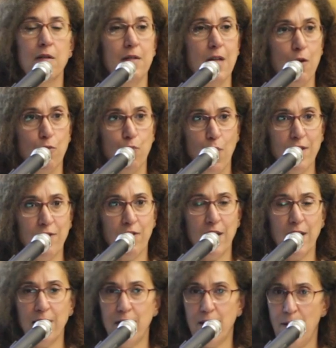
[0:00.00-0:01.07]
Now, one
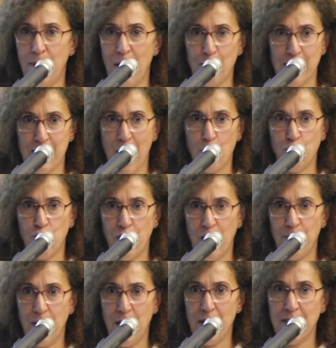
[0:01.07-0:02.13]
thing about Saudi
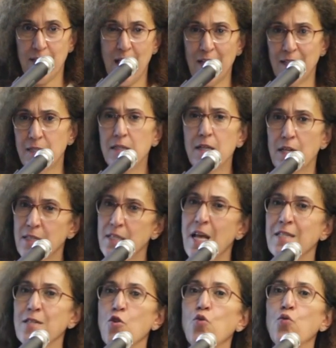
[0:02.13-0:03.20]
Arabia is has, it
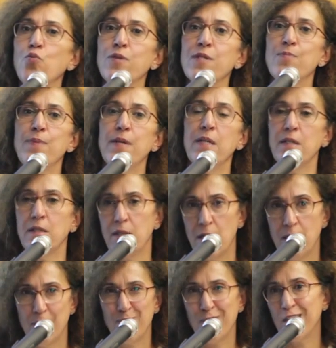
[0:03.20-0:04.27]
has always been
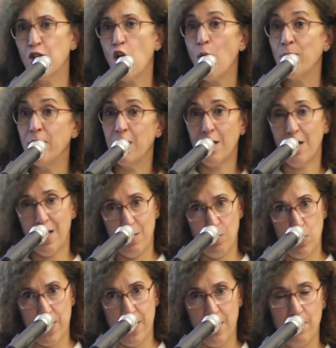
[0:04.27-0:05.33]
predominantly
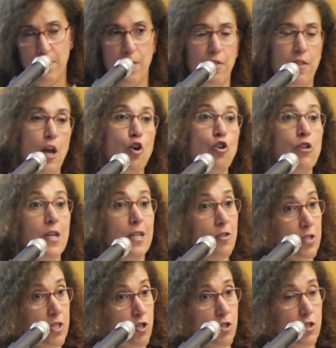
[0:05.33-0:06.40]
Muslim. The only
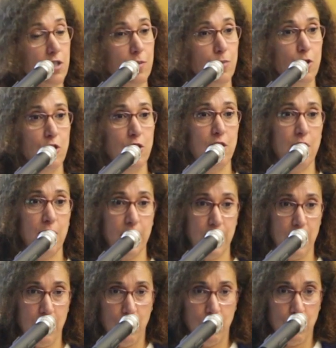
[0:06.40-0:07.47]
Christian communities
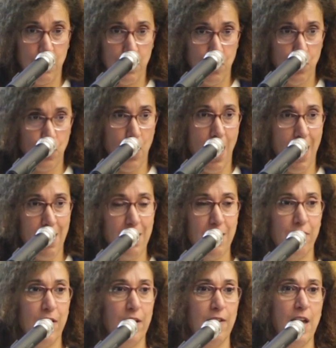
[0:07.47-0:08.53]
who are
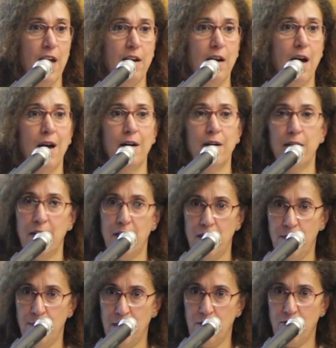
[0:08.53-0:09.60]
living there are
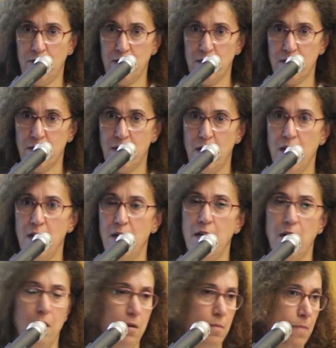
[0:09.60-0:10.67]
immigrants,
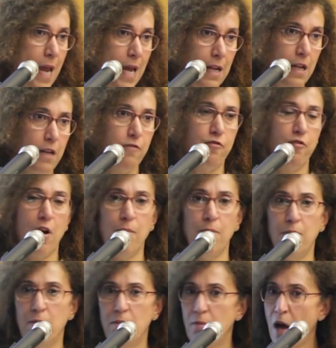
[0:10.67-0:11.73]
uh, mainly
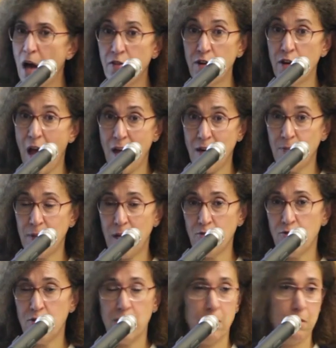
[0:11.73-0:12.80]
from other Arab
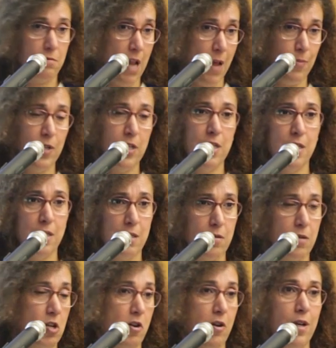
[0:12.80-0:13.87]
countries, Lebanese,
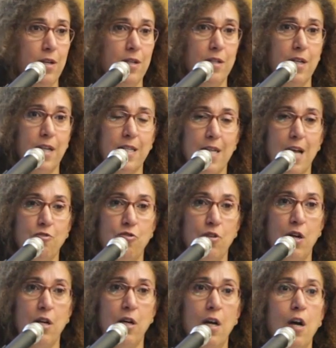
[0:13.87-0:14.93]
Syrian,
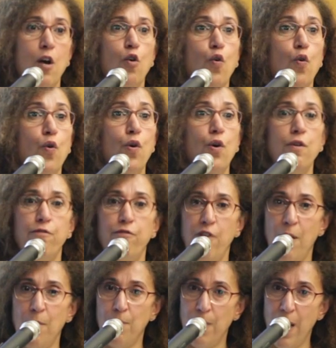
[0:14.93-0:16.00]
etc., or
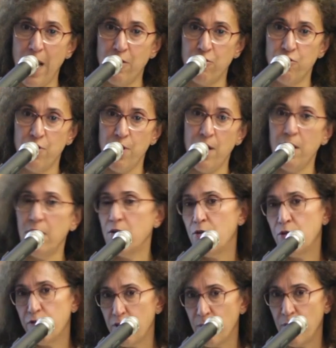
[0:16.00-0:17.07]
from Asia
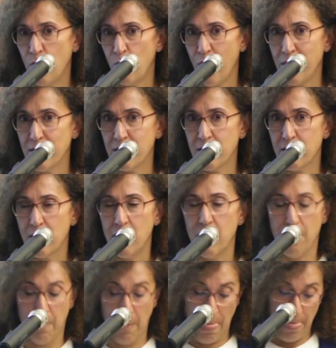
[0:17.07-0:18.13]
or from the West.
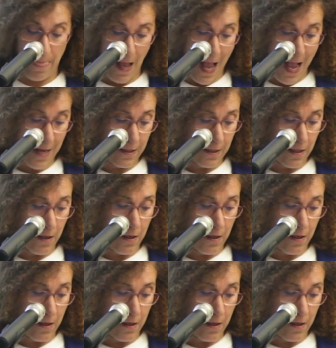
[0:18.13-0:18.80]
And